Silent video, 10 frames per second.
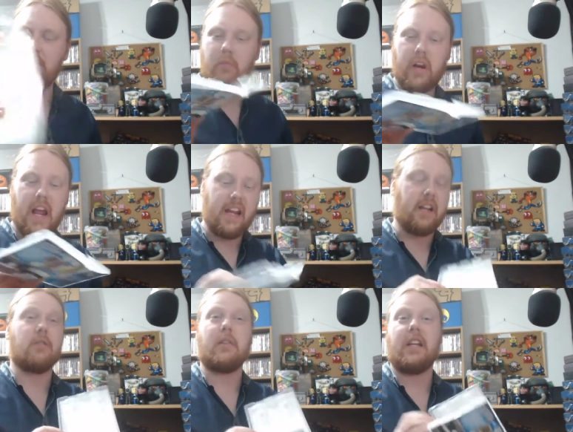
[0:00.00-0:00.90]
But hey, it
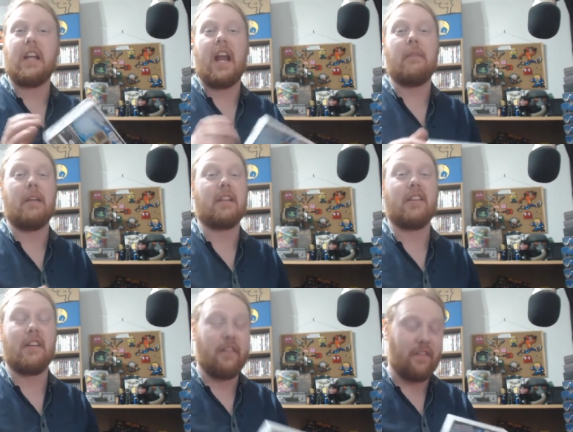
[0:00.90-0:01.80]
comes with the game. That's
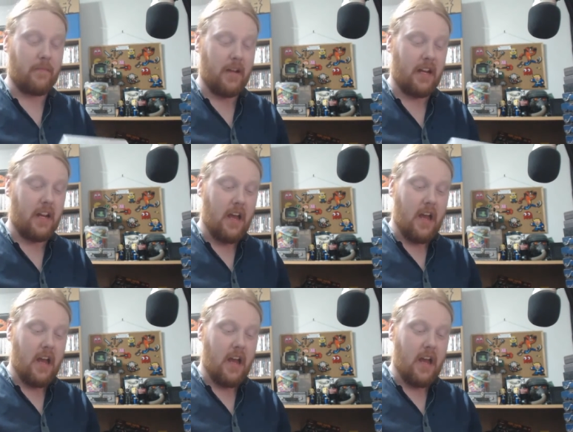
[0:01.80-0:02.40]
good enough for me.